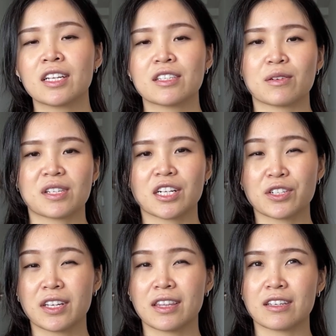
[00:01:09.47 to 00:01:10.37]
So it's
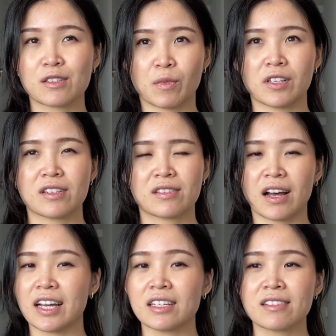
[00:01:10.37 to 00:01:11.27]
actually the smallest
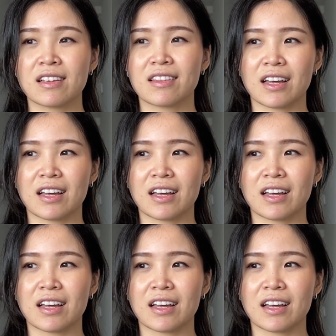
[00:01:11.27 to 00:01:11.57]
size